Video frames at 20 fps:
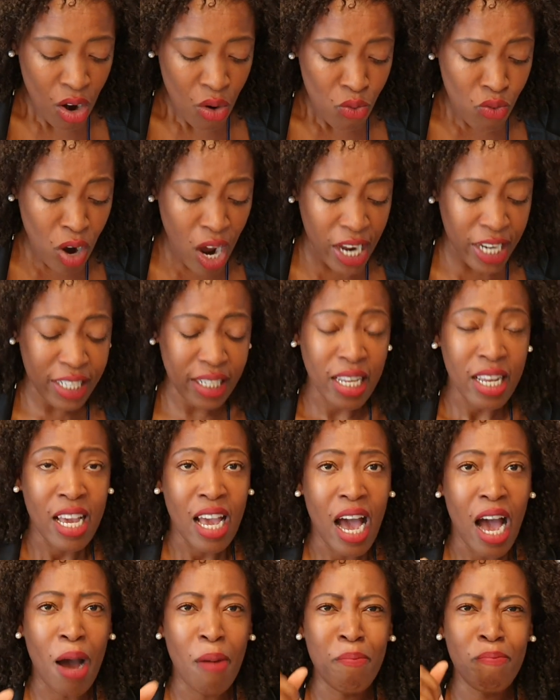Right.
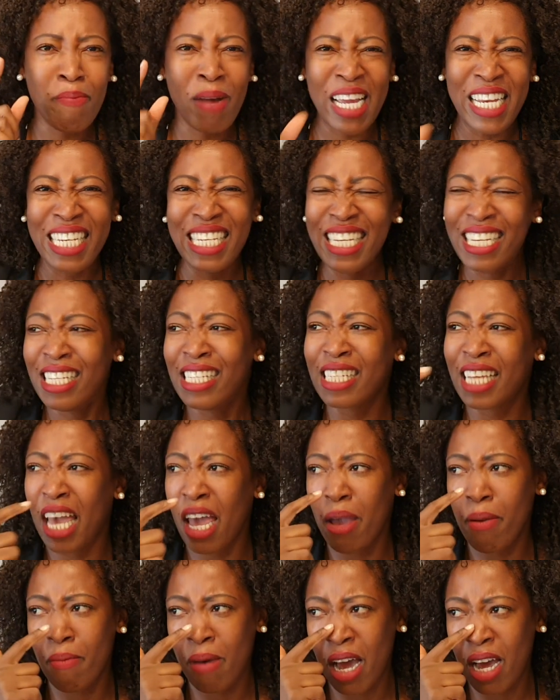My niece
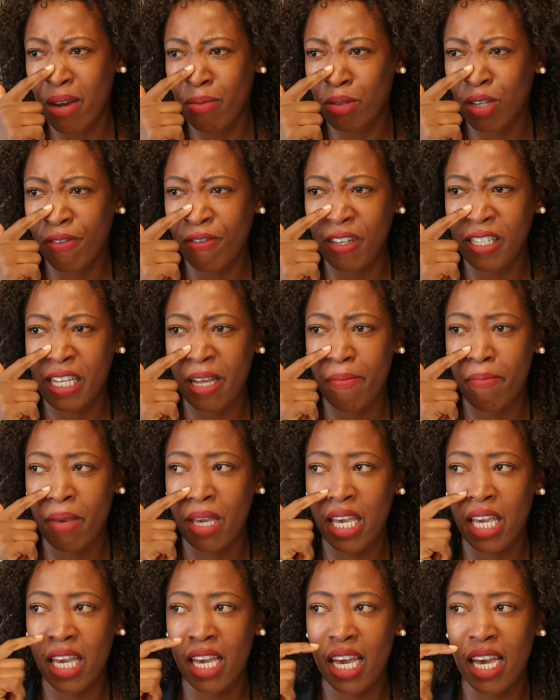came to visit
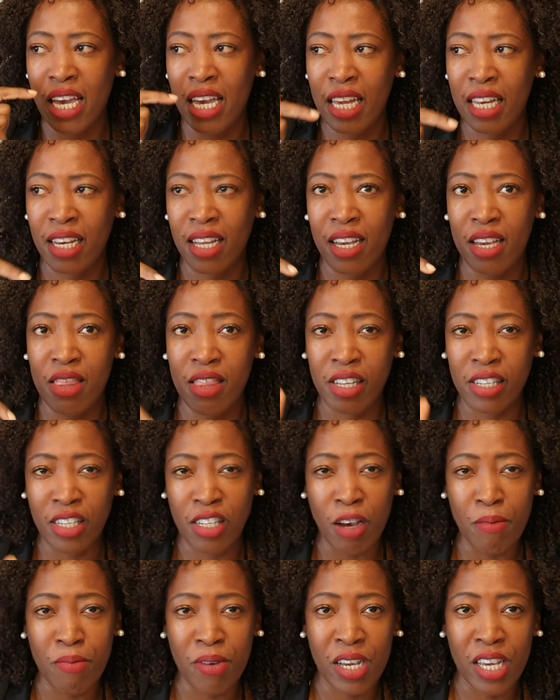me in the
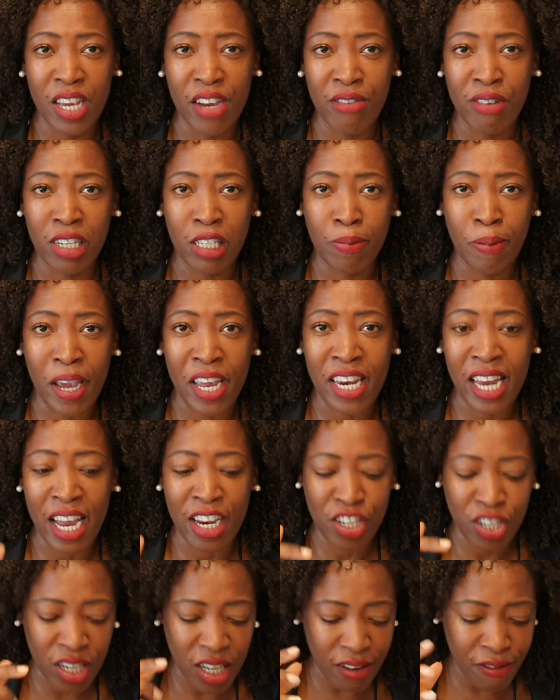summer here in Spain,
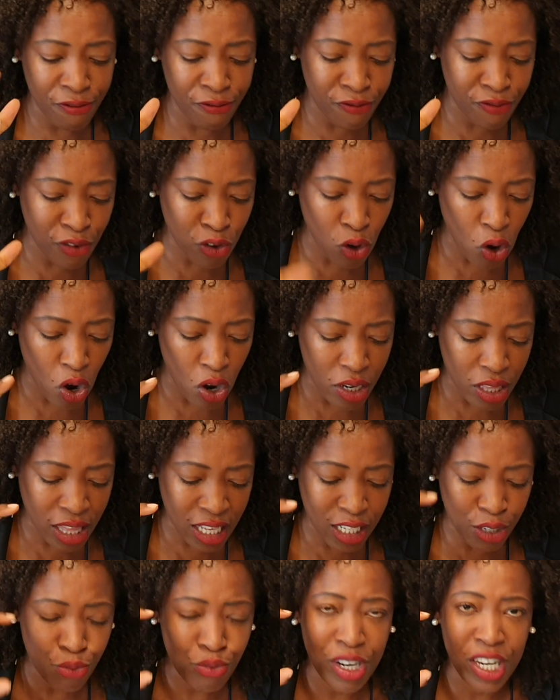and she got
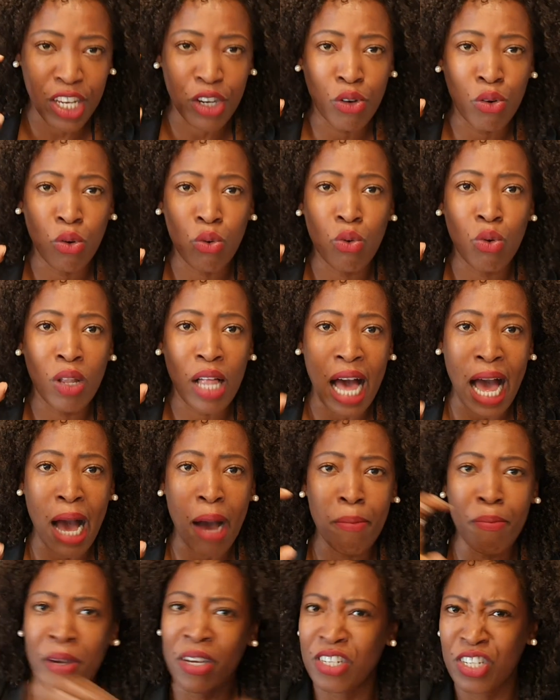this really cool
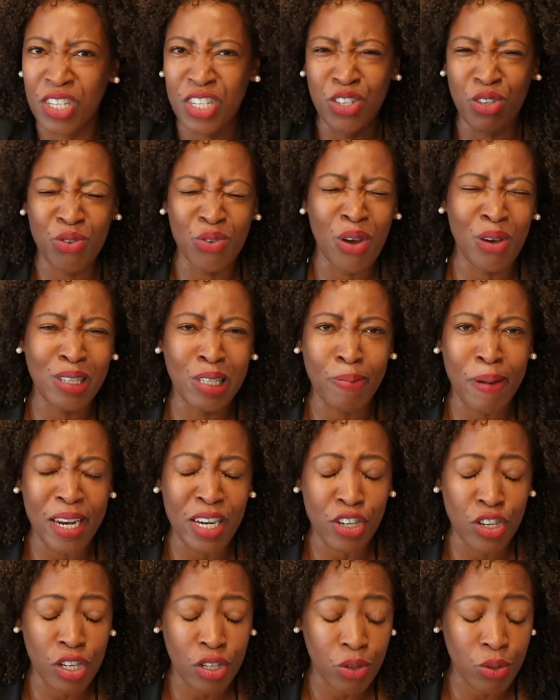app because she knew no
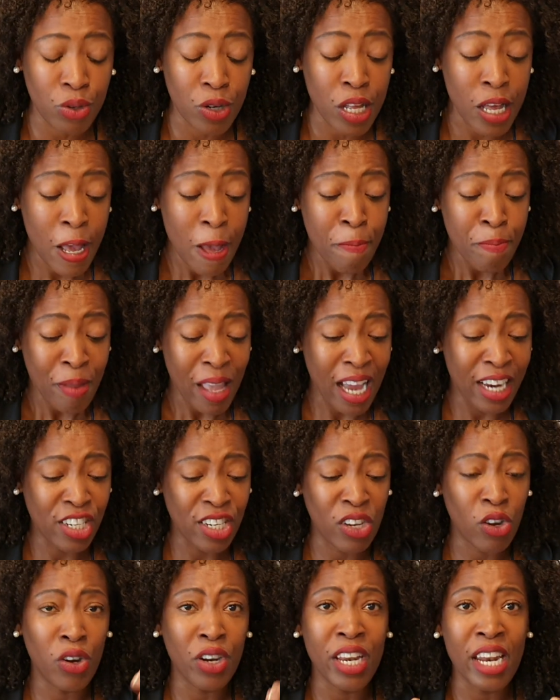Spanish at all. And
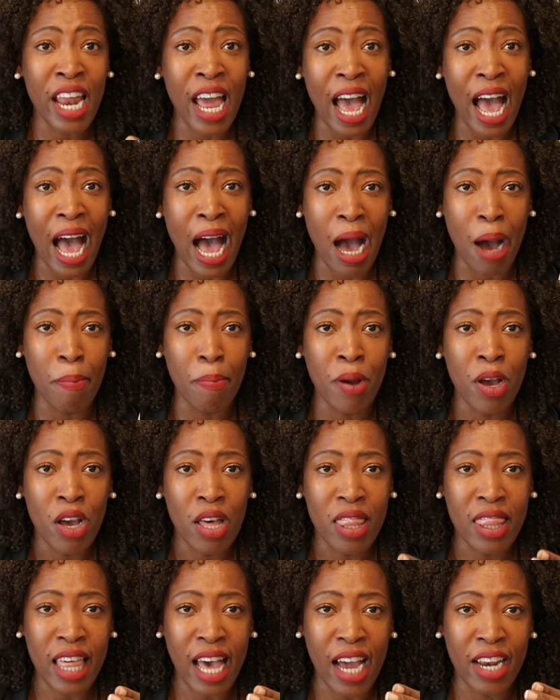she got an app
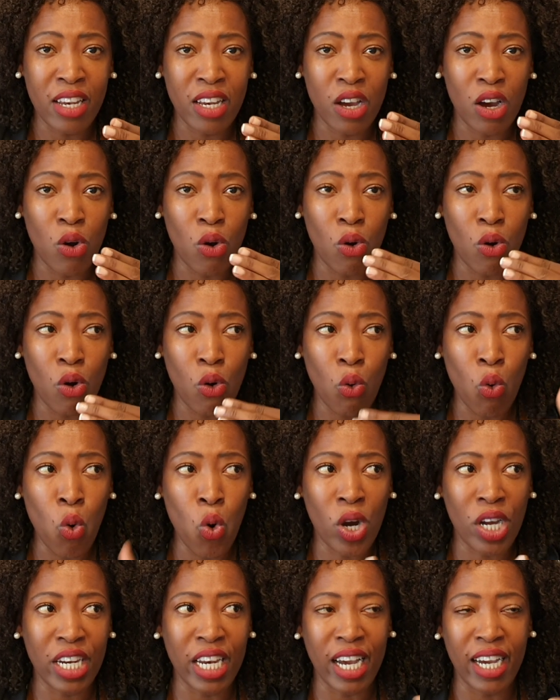that
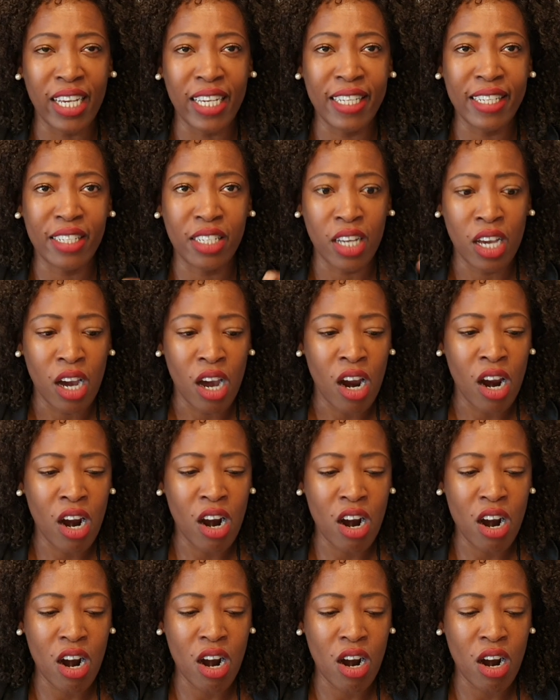organized
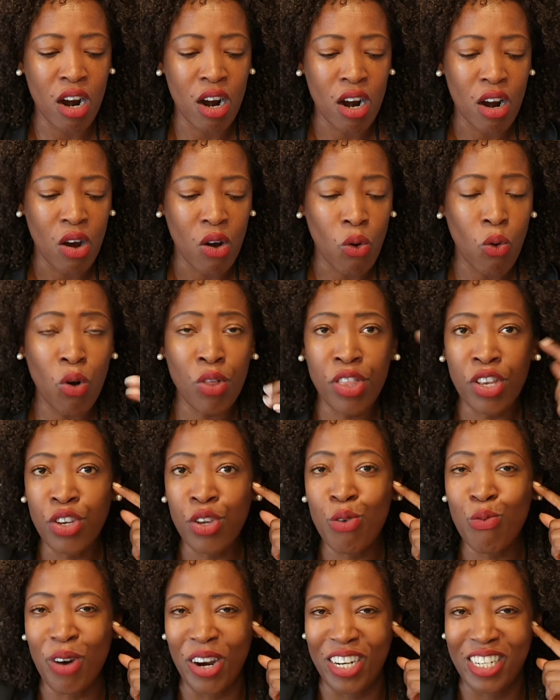her all the
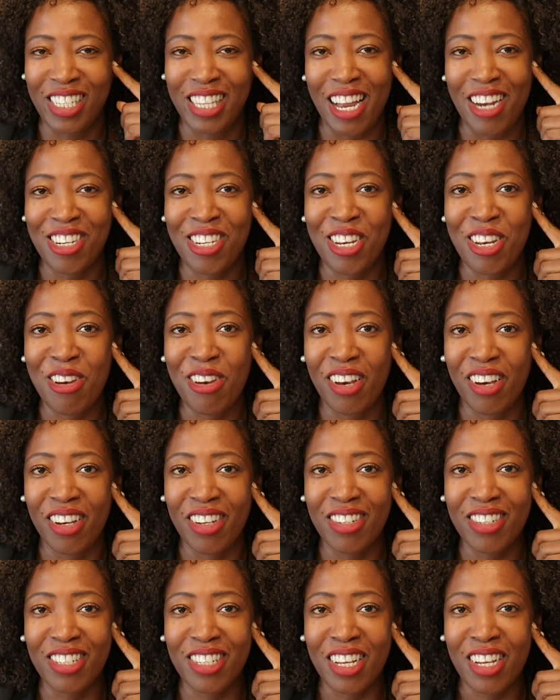new words that she
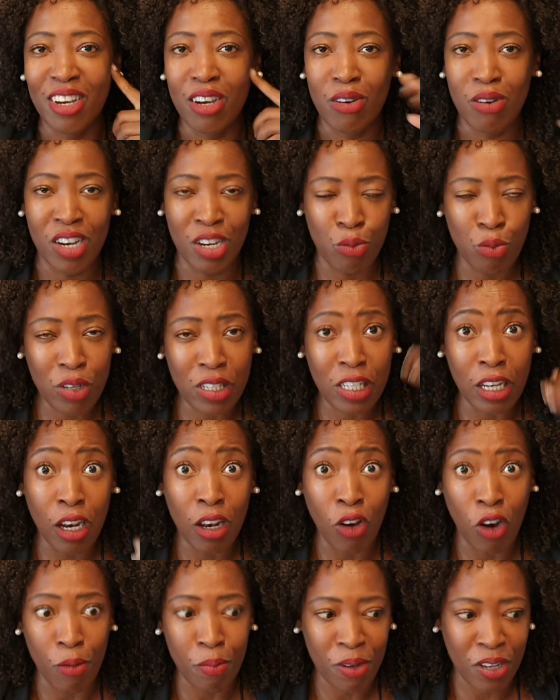learned. And it was a
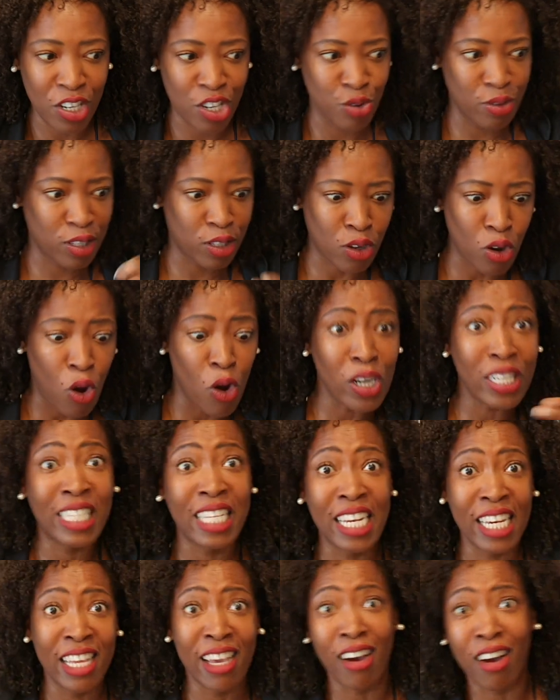lot because she was
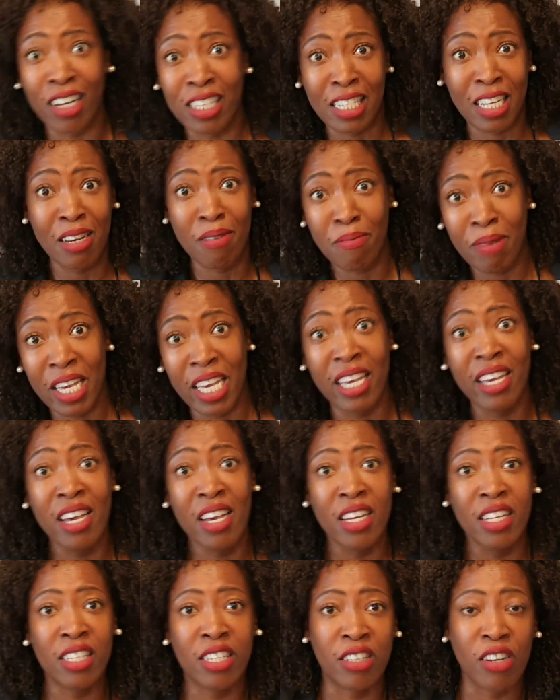constantly asking me
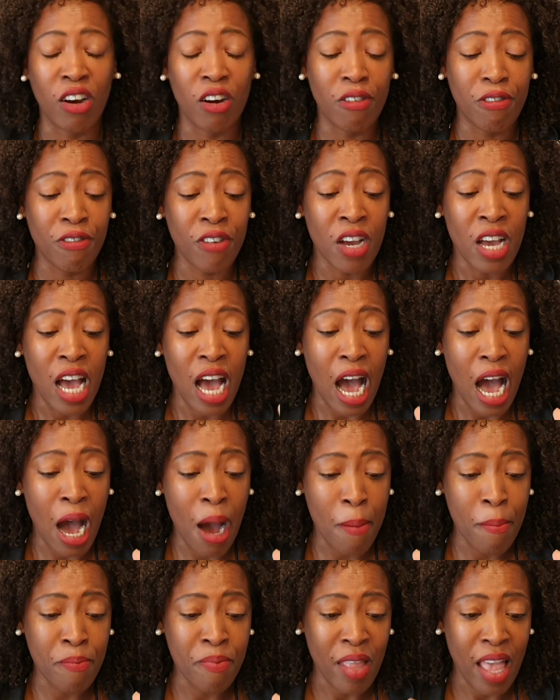stuff.
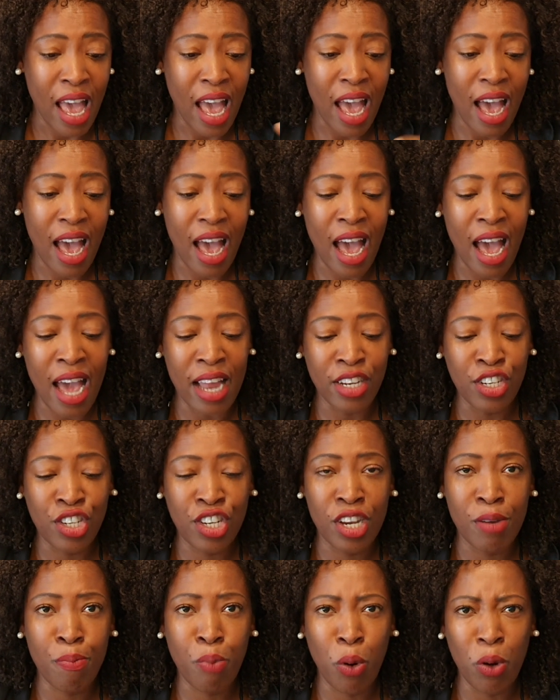And
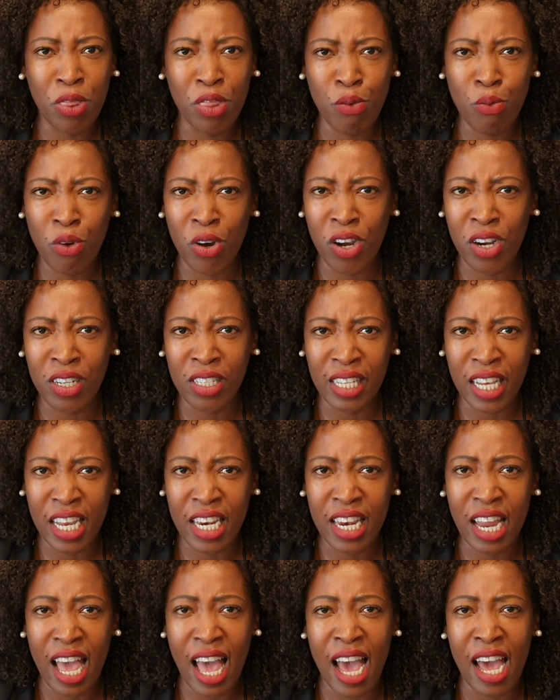she'd put the words
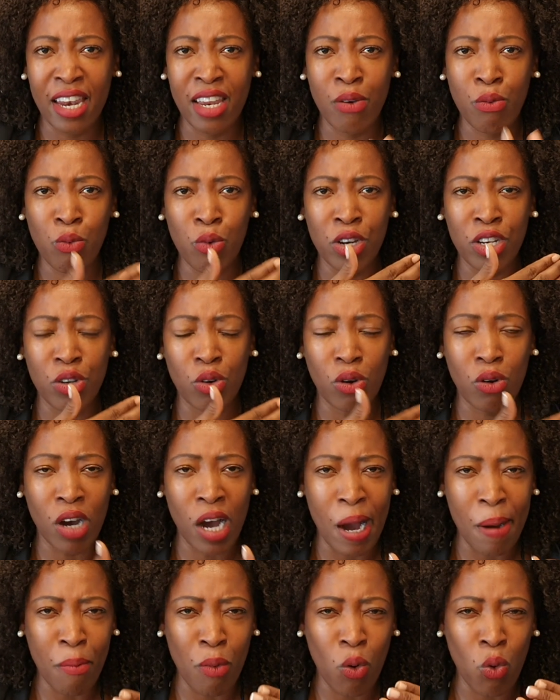in and it would
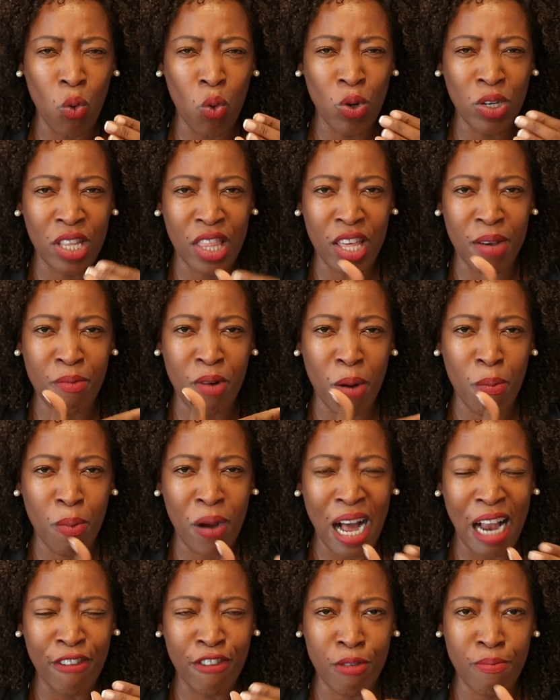order them up
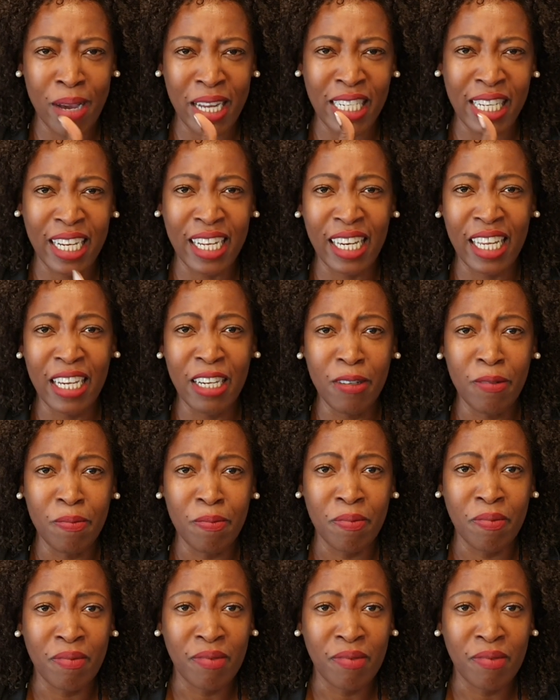alphabetically.